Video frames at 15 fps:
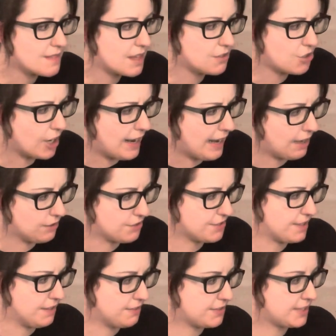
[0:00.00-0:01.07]
out instead
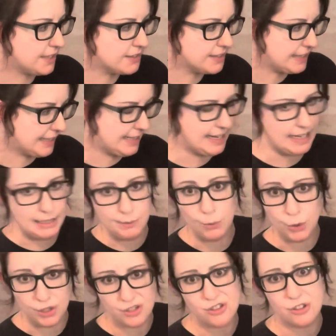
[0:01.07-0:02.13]
of sealing in any
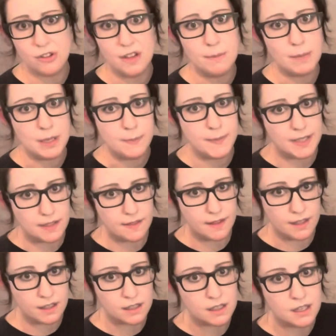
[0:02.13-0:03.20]
moisture that might be in
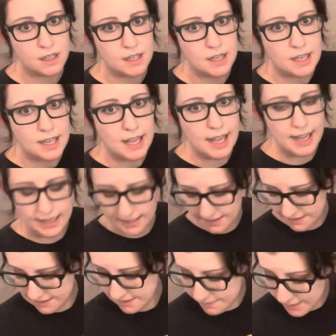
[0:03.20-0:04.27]
there and
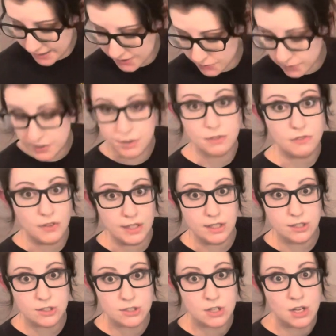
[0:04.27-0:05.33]
mess with your
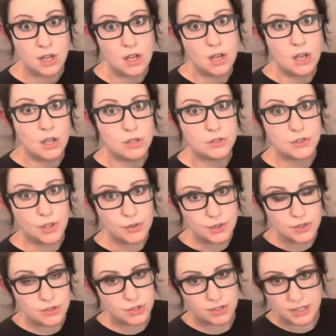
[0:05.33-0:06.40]
finish. So
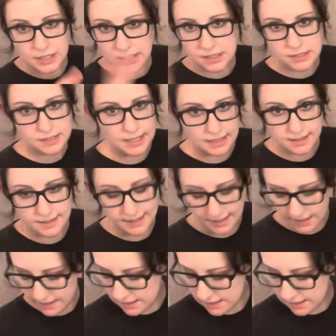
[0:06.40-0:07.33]
usually next day.